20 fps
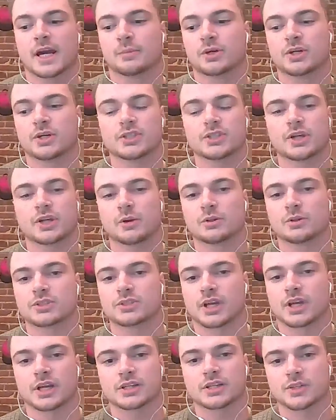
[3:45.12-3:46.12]
And because I
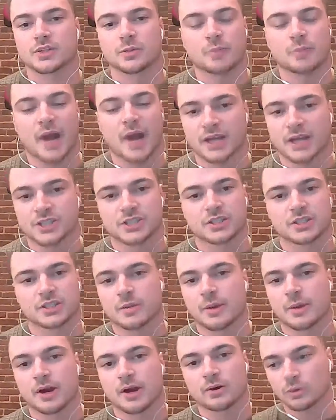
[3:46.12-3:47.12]
was like so
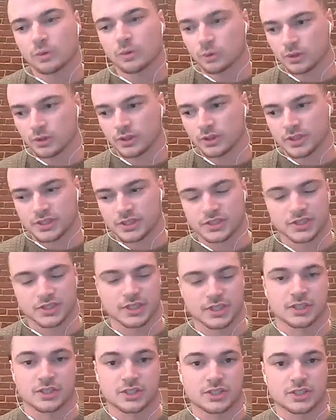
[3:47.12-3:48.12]
passionate about all of these
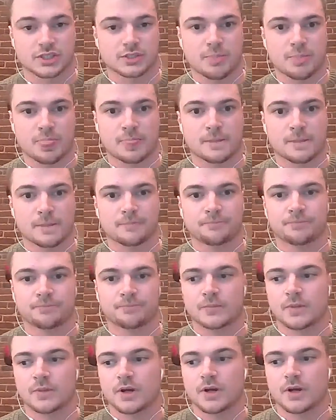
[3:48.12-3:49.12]
things
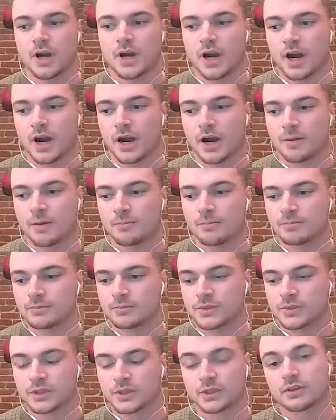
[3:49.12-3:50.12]

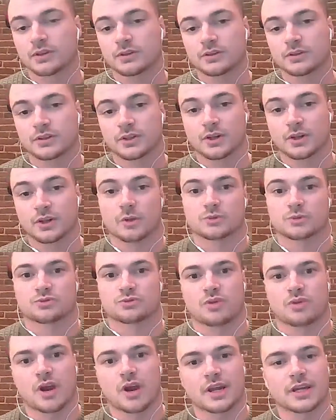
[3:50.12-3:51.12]
that I
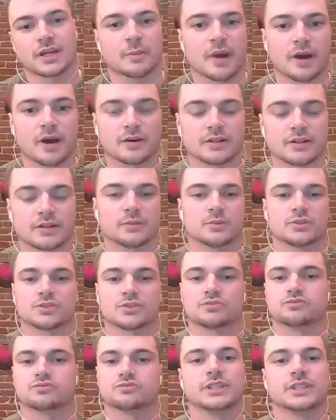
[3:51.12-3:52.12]
was writing about, it
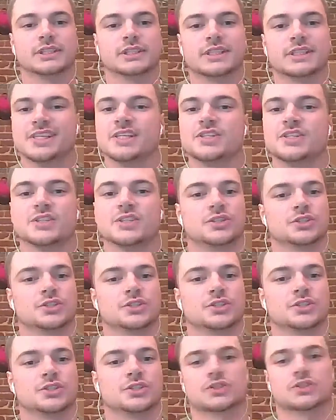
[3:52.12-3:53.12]
was really easy
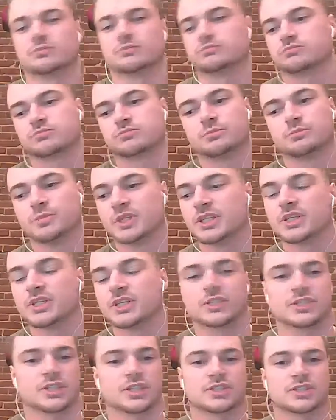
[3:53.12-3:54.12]
just to be
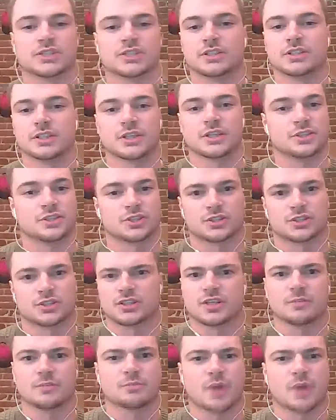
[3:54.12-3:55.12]
consistent and just
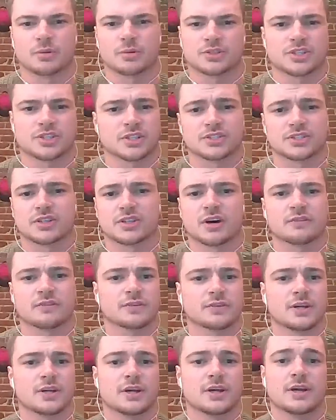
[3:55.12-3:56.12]
to keep publishing
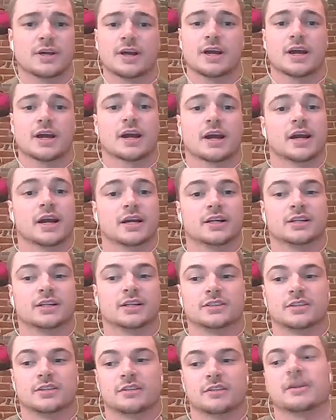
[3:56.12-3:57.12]
stuff
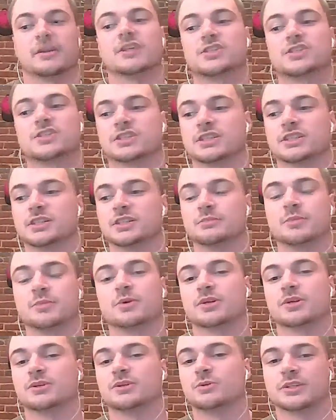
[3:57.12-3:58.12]
and eventually
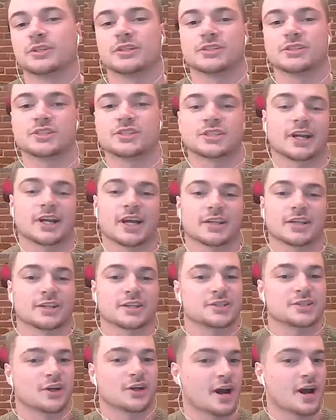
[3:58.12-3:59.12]
build an audience. Like
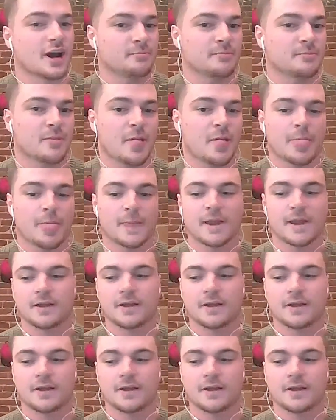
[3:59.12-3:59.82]
at the time,